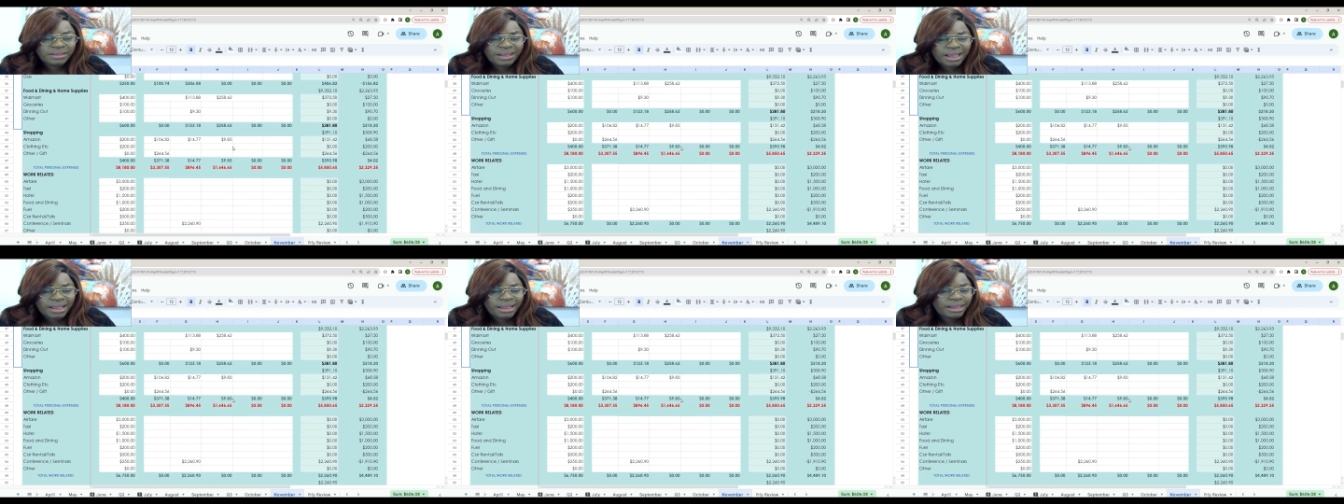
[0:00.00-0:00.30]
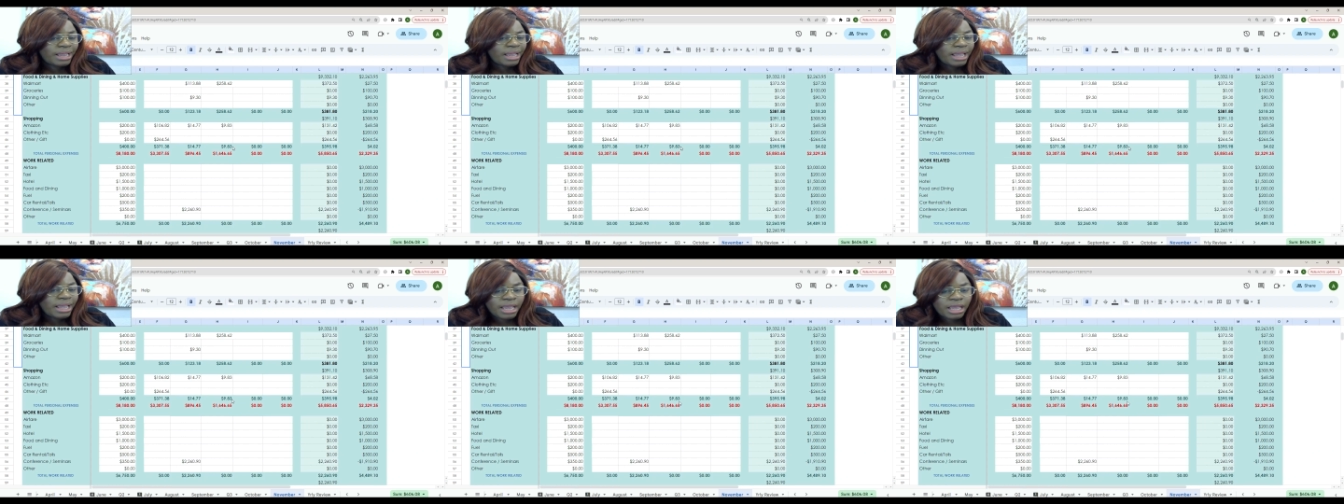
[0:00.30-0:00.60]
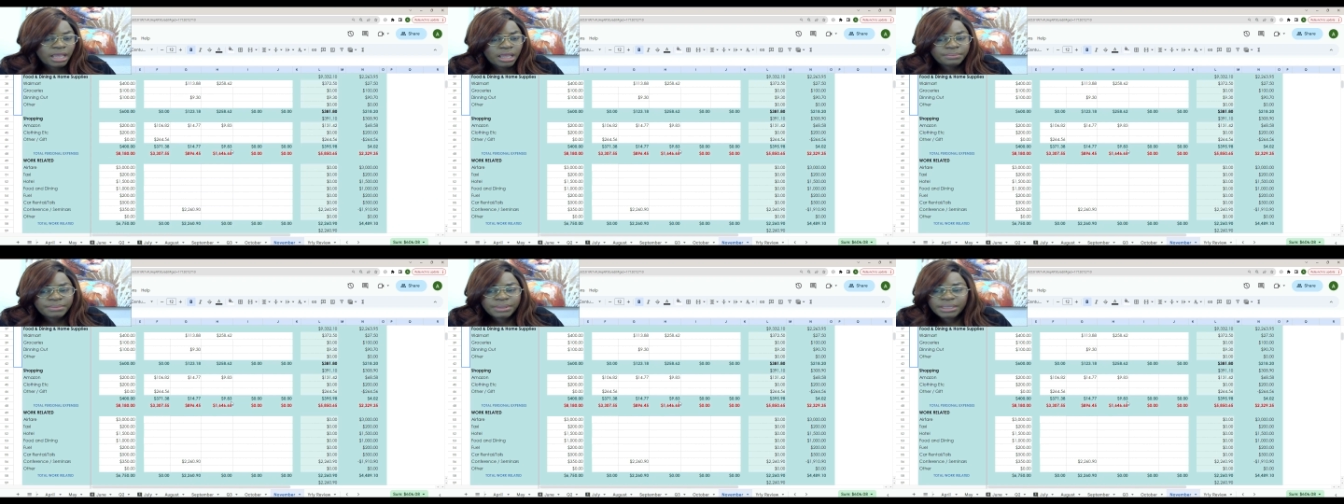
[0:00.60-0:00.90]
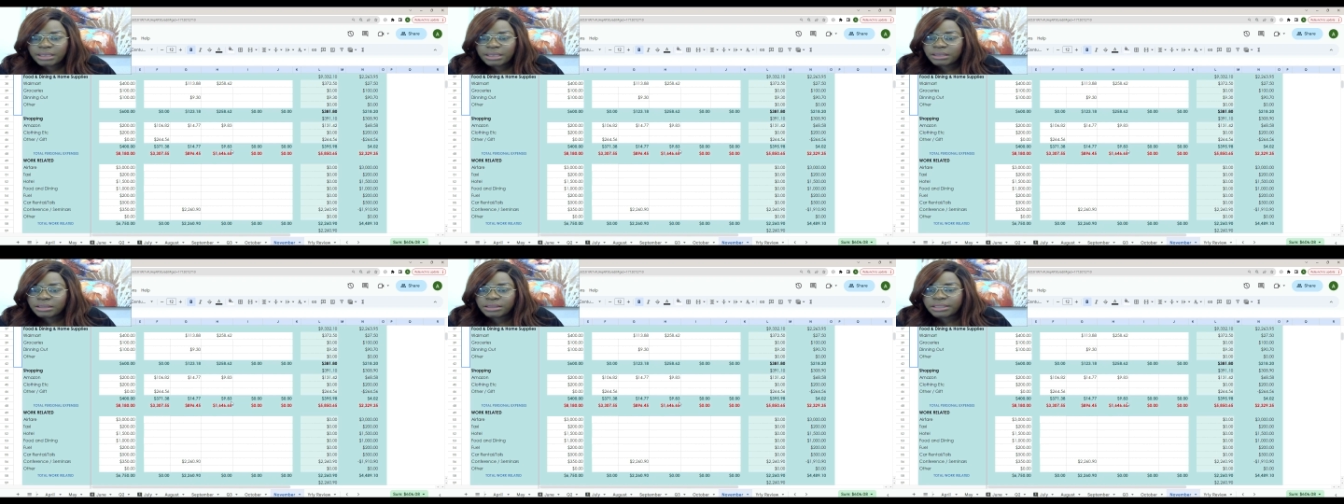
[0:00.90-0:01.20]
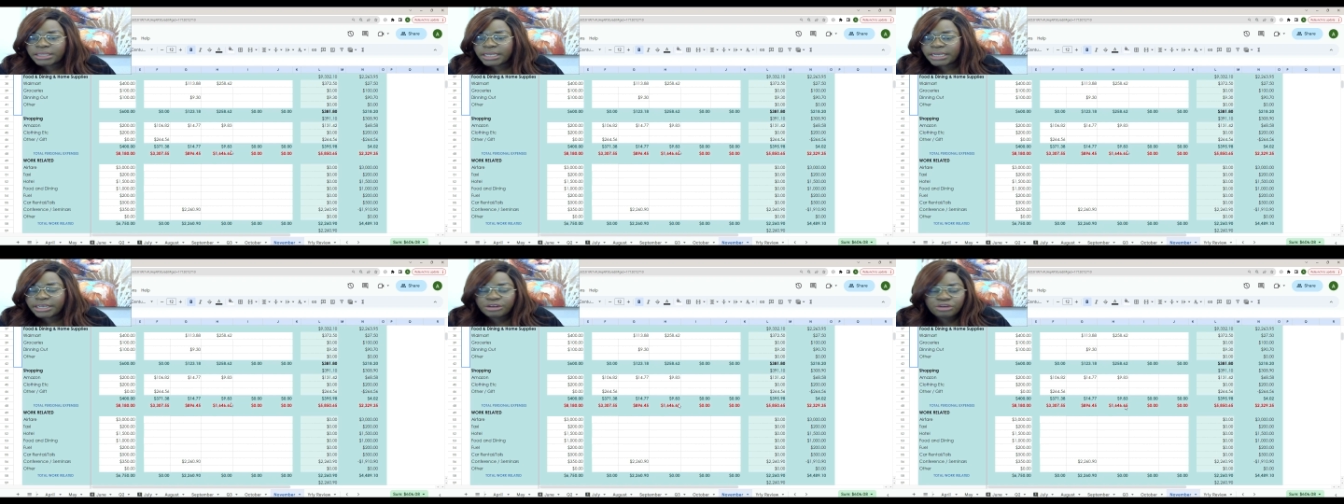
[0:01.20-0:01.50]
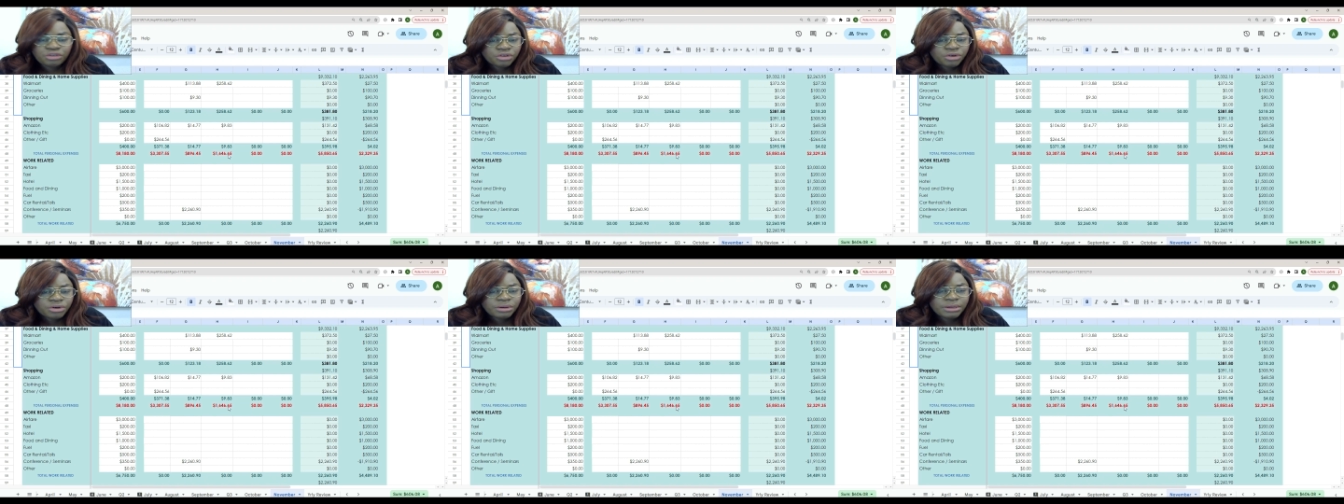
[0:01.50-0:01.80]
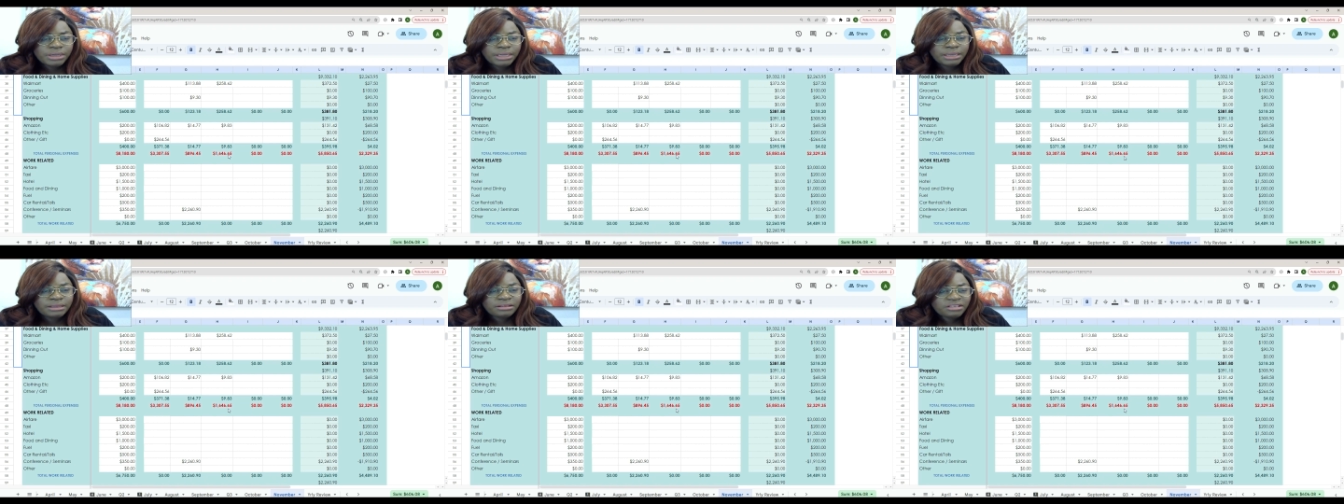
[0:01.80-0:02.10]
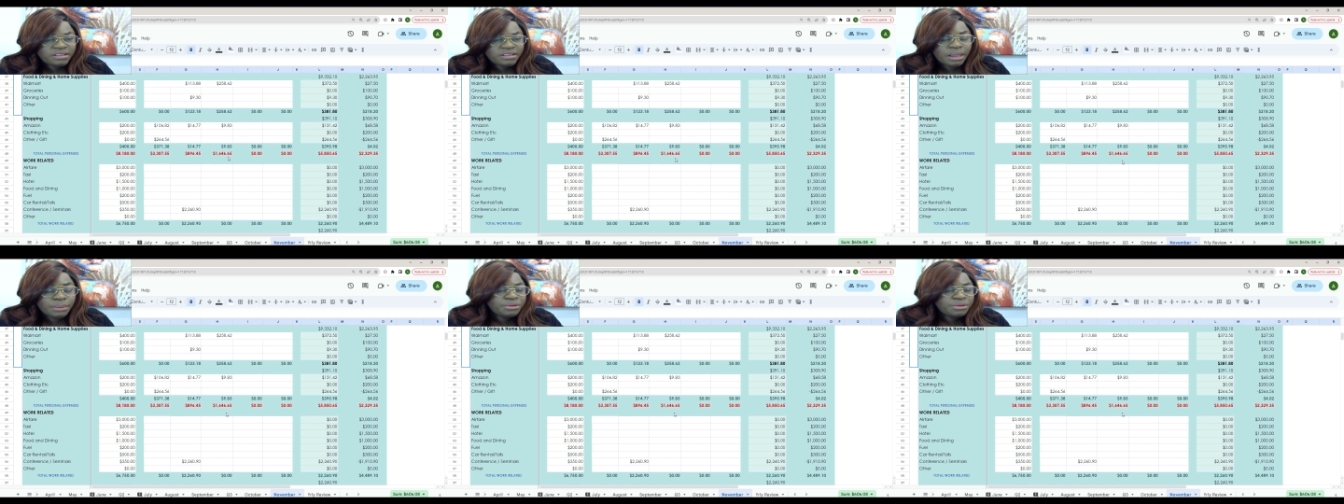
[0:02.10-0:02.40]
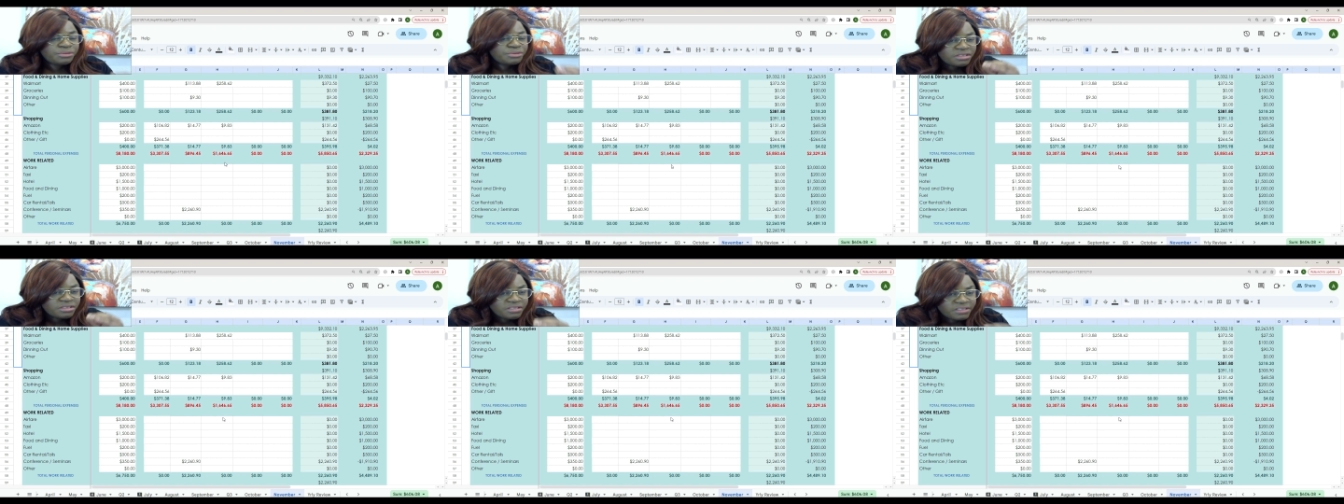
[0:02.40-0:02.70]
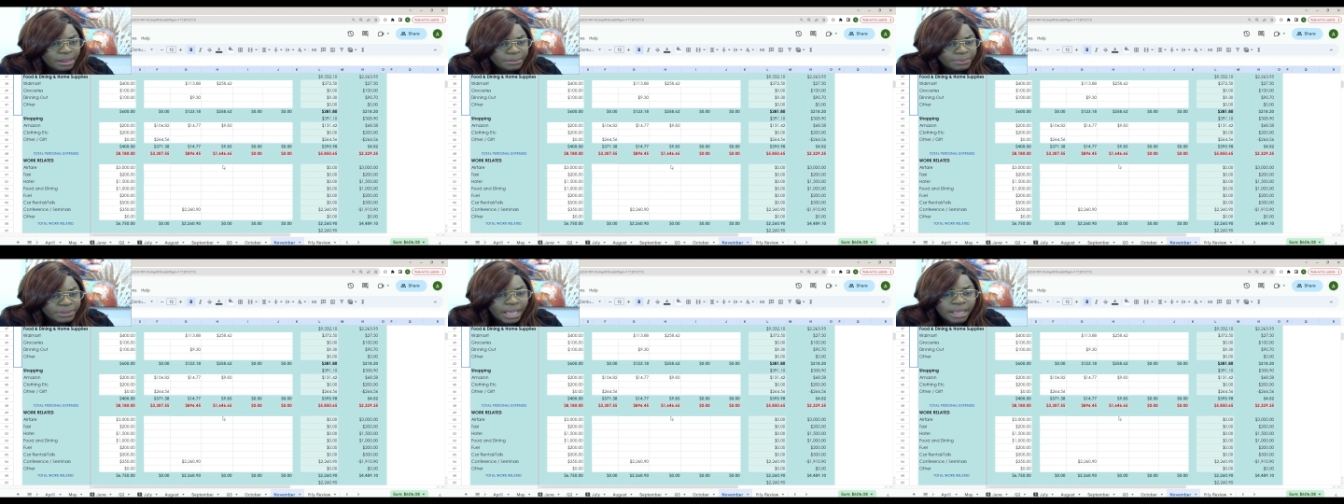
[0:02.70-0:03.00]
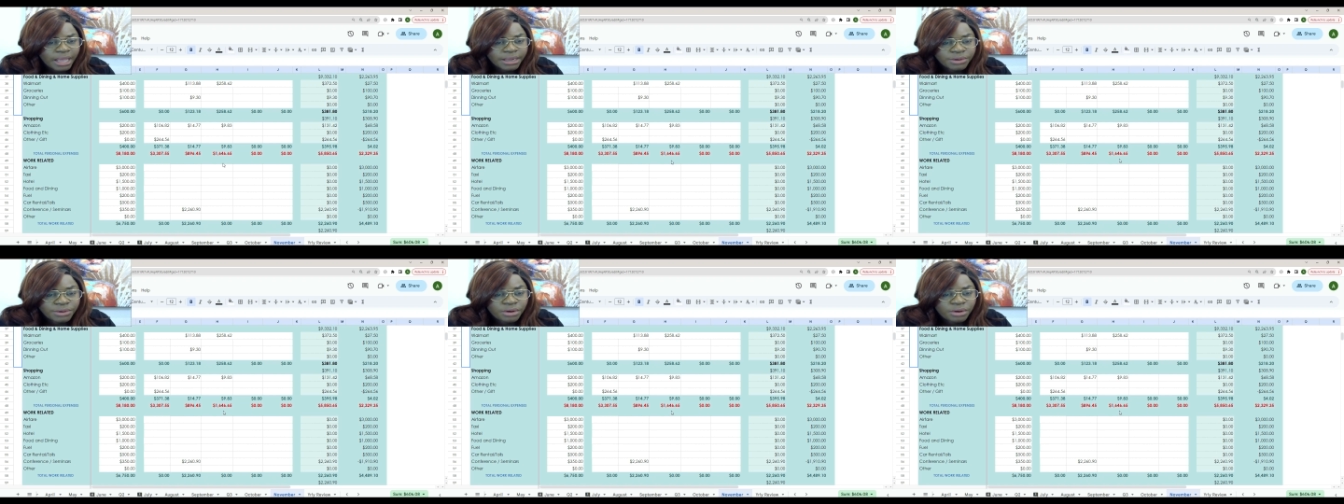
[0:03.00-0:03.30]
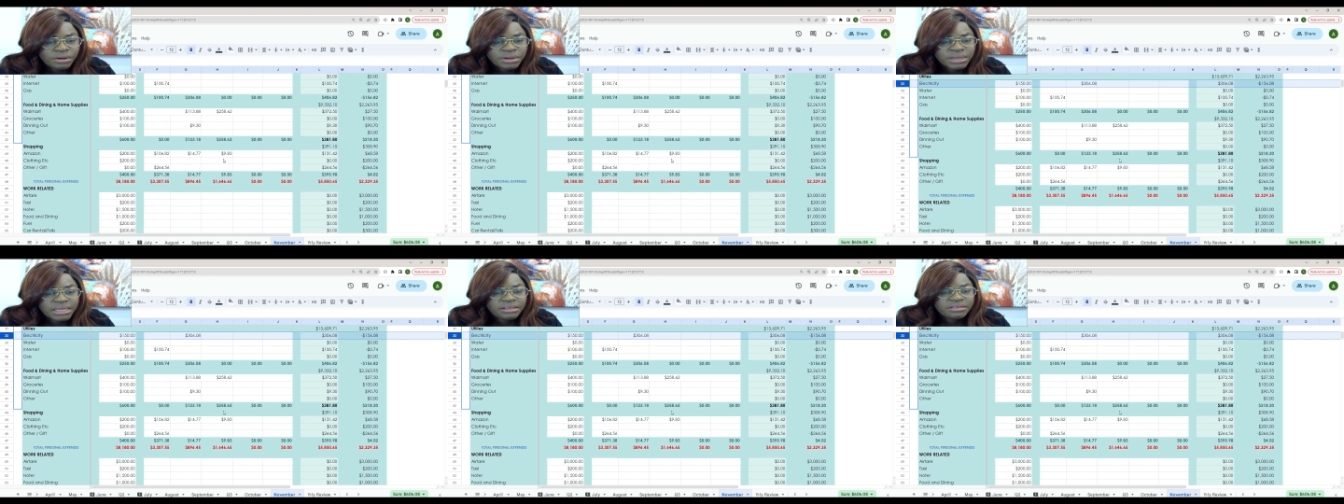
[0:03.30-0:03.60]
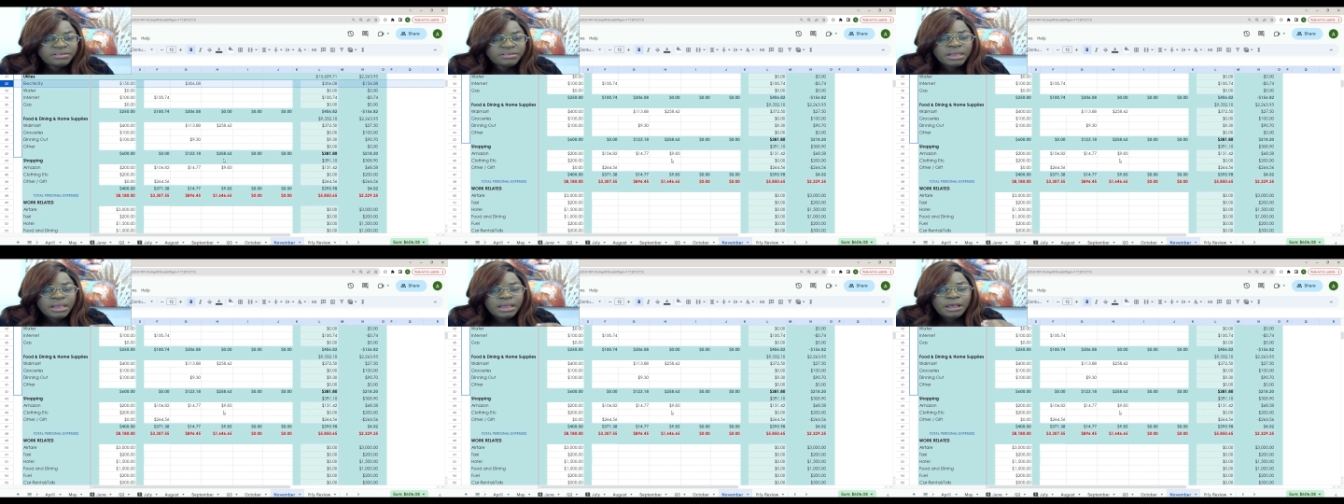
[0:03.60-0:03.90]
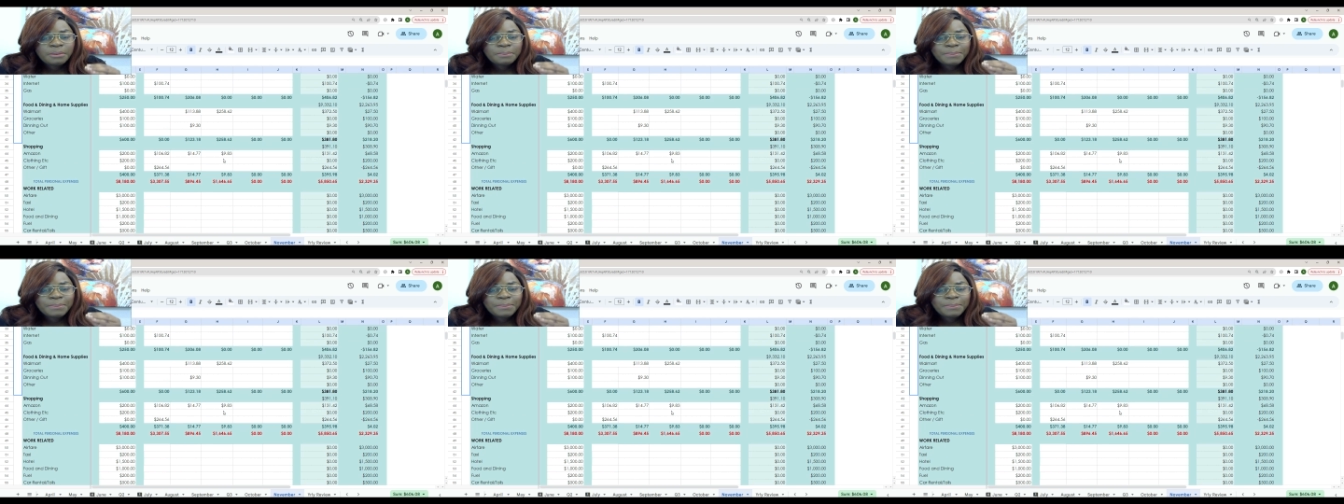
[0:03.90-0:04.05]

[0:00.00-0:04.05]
I am in danger in some of the subcategories,